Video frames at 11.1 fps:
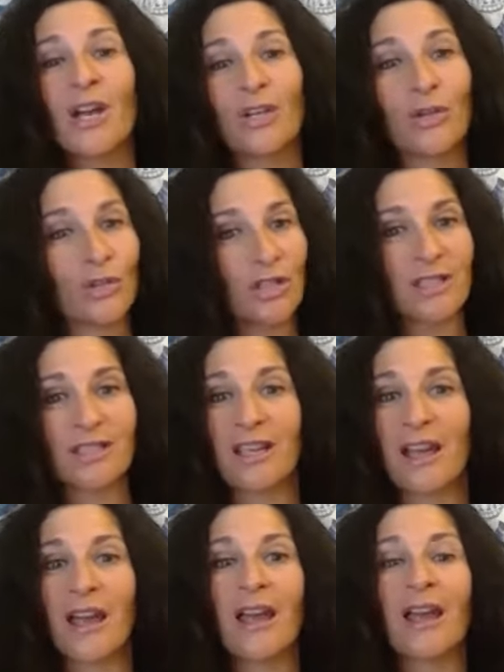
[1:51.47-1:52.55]
You're just
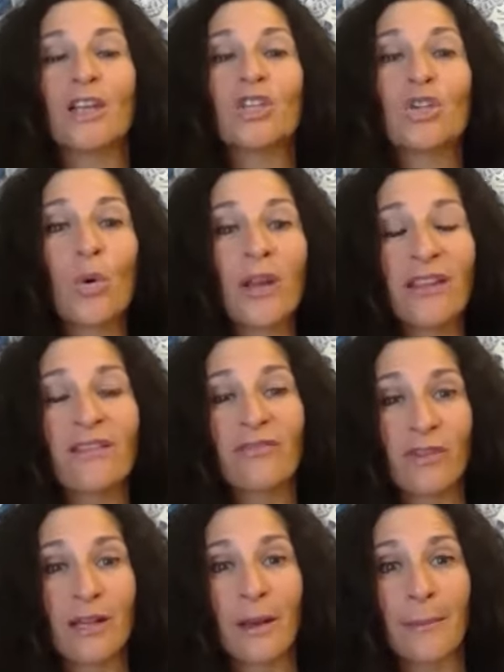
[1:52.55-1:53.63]
enjoying
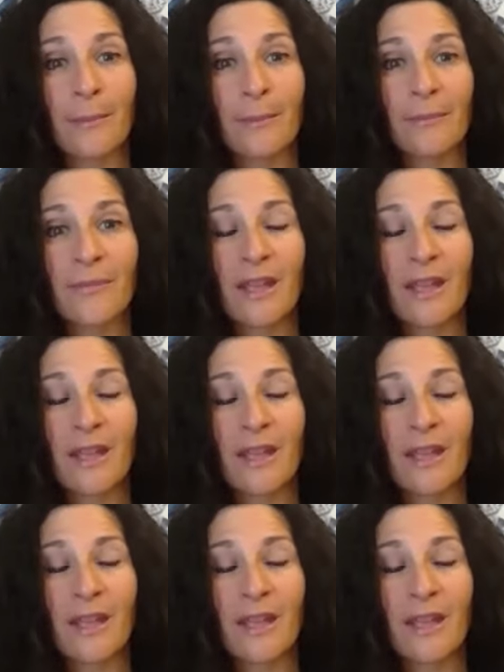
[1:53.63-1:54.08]
freedom.